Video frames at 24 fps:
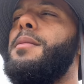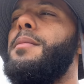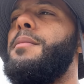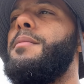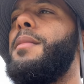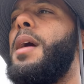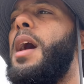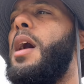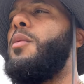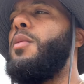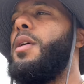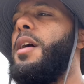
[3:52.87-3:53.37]

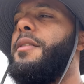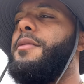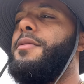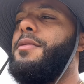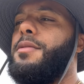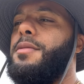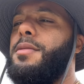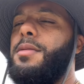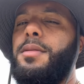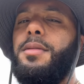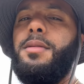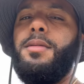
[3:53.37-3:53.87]

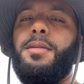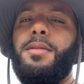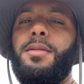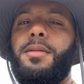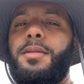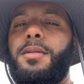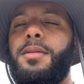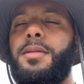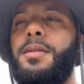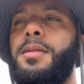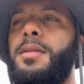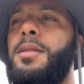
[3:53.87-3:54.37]
However,
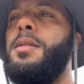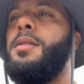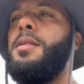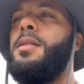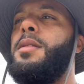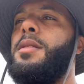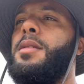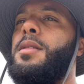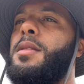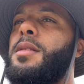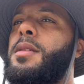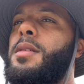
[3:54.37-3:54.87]

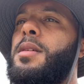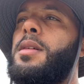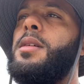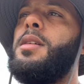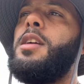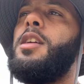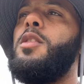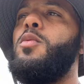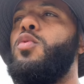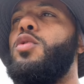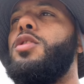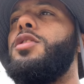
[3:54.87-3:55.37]

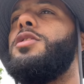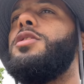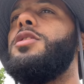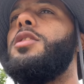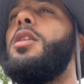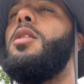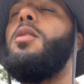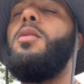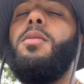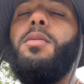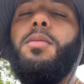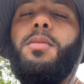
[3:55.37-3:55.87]
he would
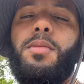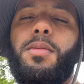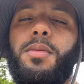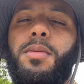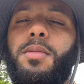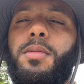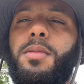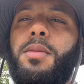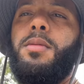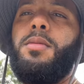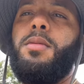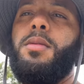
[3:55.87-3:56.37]
know
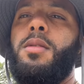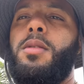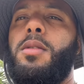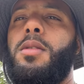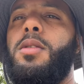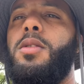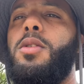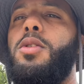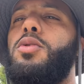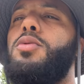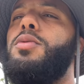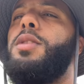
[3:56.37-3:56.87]

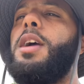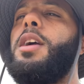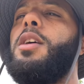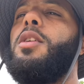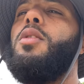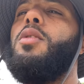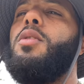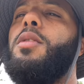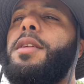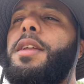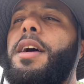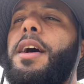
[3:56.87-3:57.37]
who they
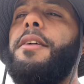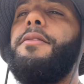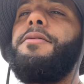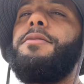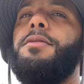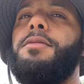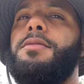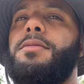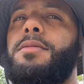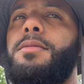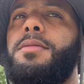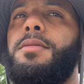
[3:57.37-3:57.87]
going
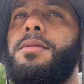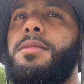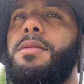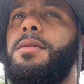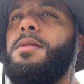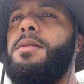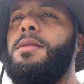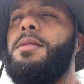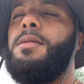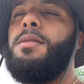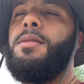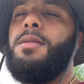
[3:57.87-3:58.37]
after.
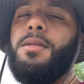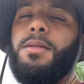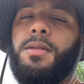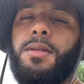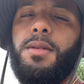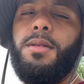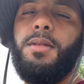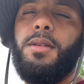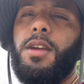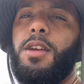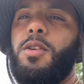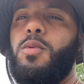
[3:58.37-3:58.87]

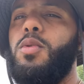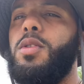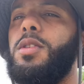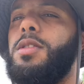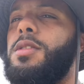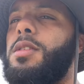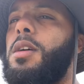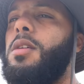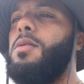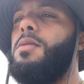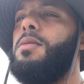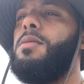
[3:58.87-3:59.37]
He would
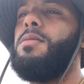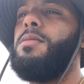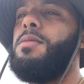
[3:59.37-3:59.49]
know